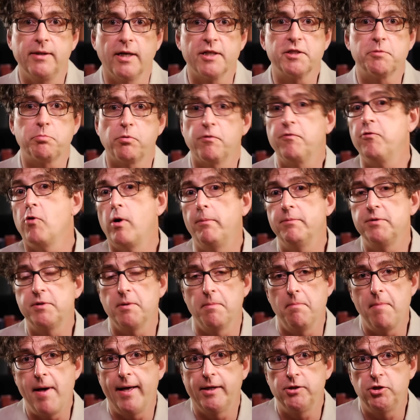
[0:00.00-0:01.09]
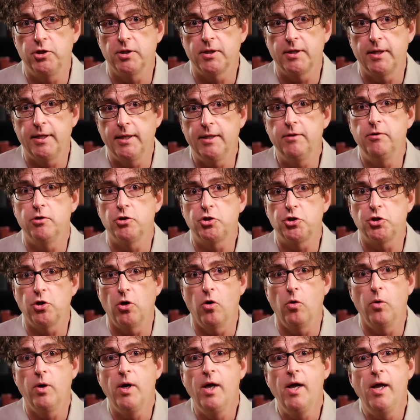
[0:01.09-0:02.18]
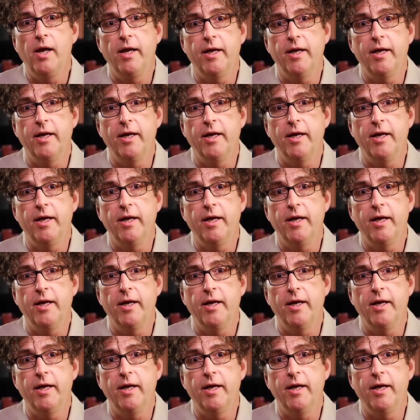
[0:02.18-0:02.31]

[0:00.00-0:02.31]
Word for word: does perform some magic in the show,